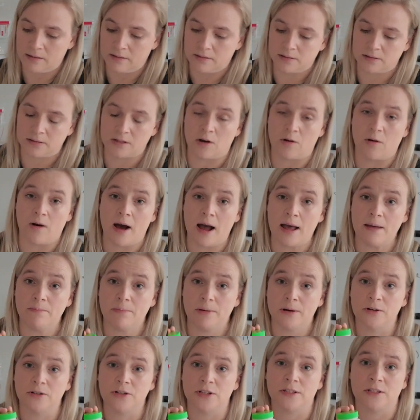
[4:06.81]
So I
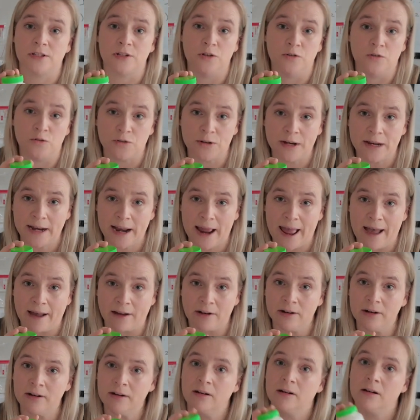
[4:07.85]
purchase nutrient
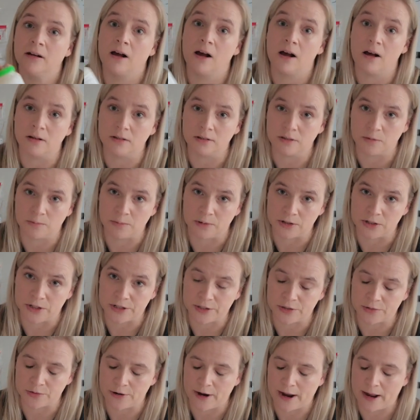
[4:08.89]
agar, also
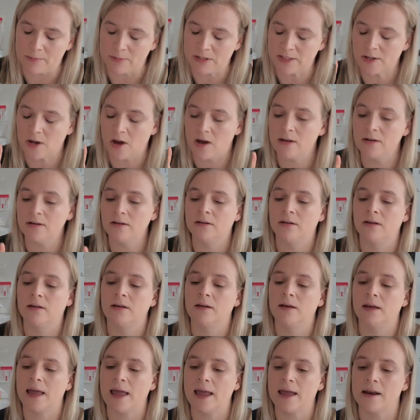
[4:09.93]
purchased through Amazon,
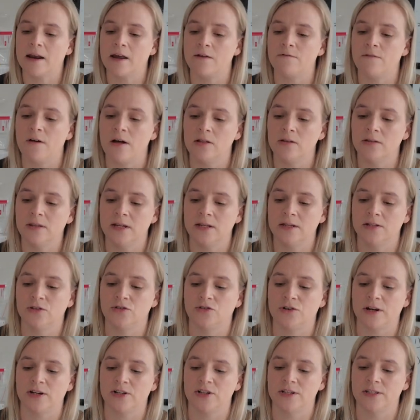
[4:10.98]
and I follow the
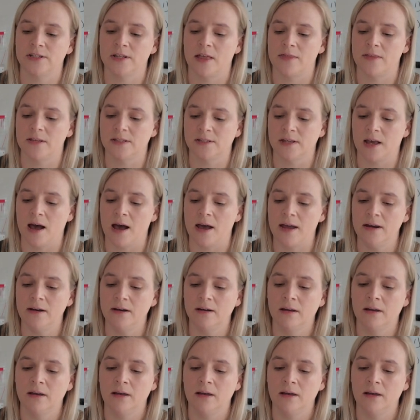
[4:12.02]
instructions on the side,